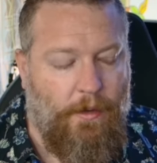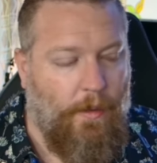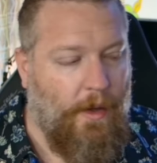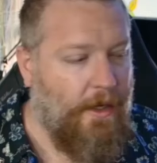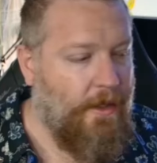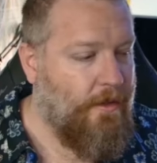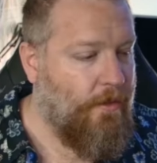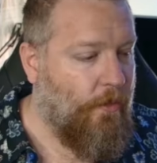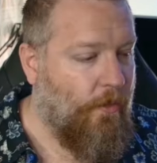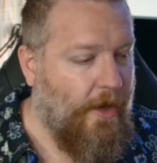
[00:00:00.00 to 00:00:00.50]
Why
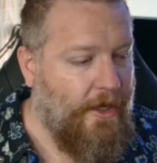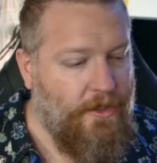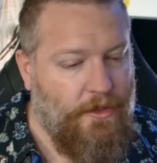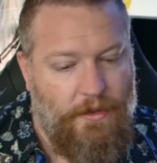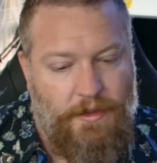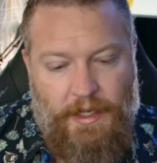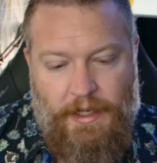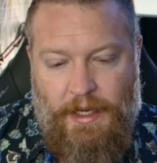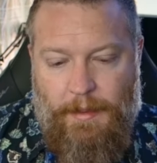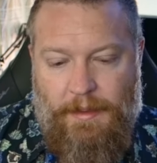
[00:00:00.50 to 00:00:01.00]
do the
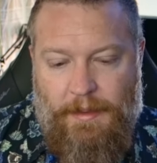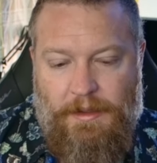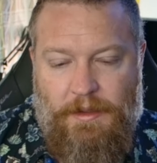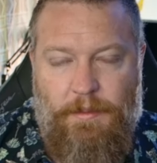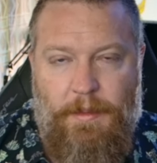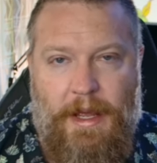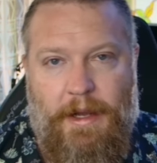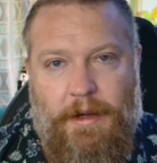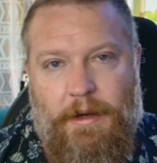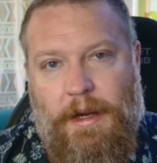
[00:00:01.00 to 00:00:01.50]
racial dynamics
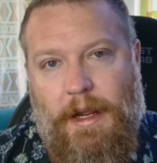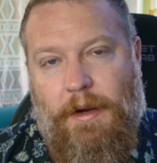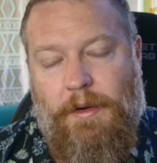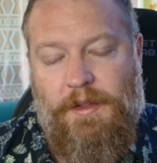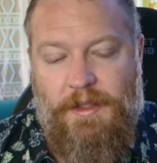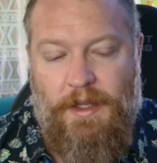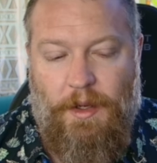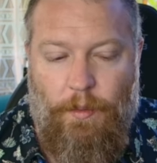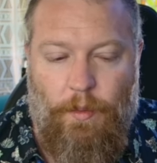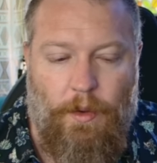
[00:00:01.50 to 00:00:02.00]
matter? How
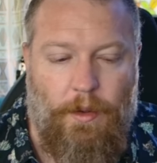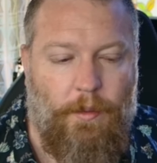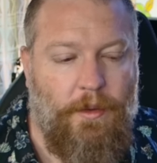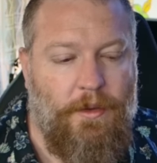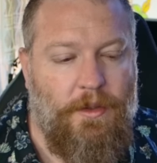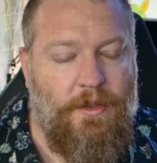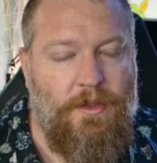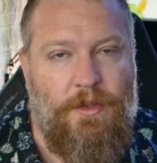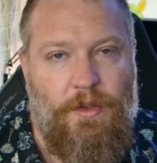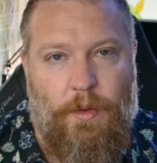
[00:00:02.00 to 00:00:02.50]
does that work
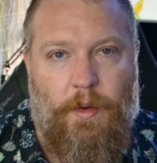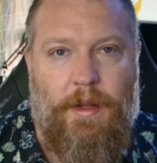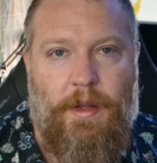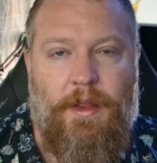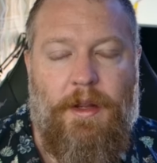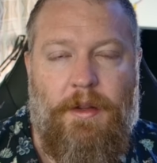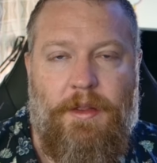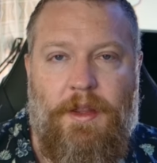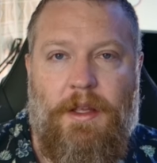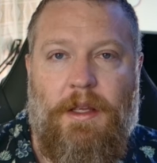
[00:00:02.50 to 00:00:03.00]
with the story?
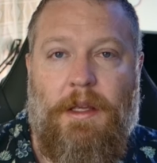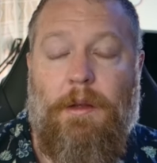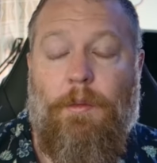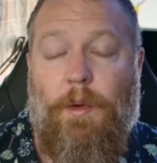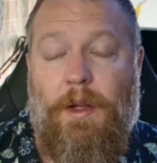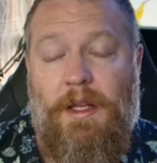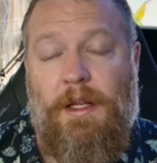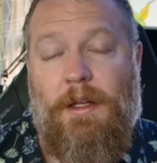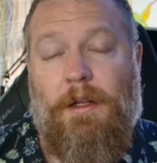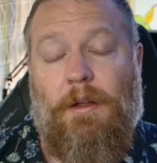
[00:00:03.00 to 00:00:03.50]
They're thinking,
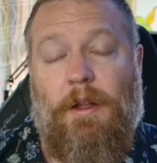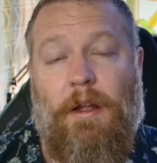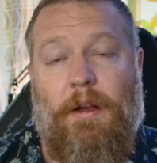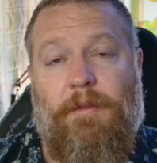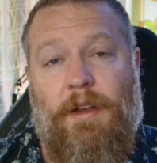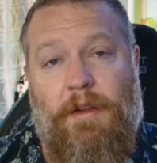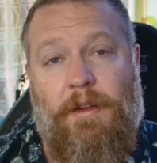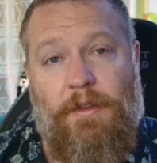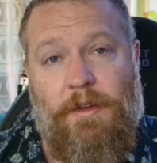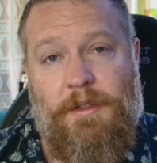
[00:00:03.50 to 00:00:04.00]
we need a lot
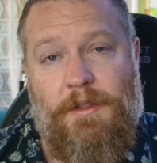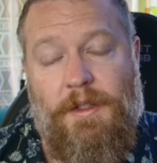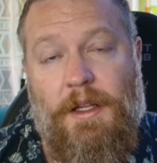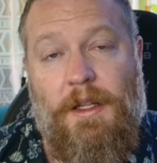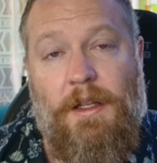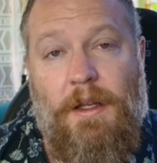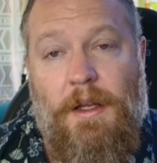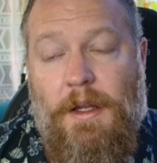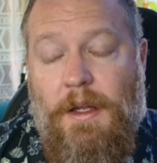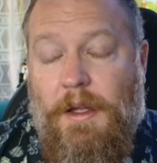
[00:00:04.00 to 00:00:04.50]
of diversity.